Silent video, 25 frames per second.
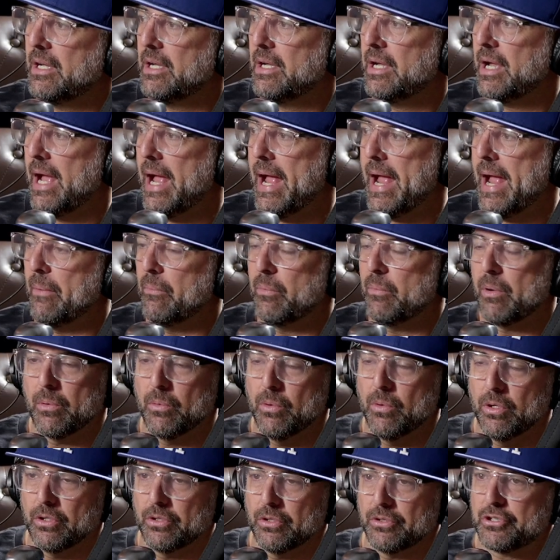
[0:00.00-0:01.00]
and we
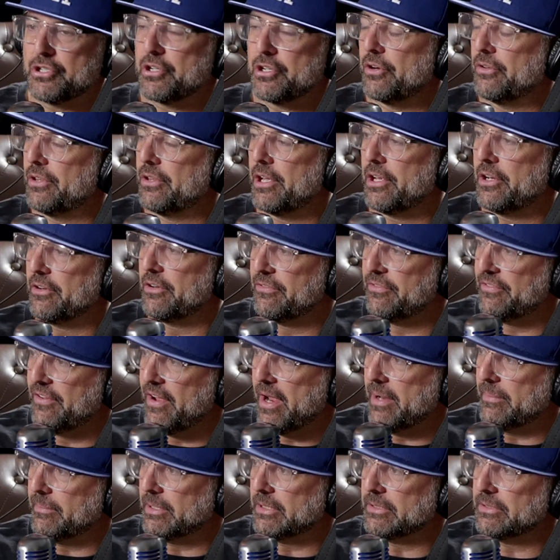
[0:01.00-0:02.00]
will ensure that you're
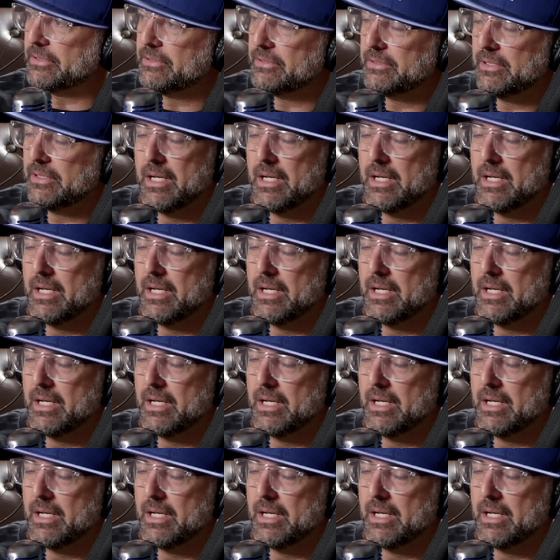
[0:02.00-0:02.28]
famous.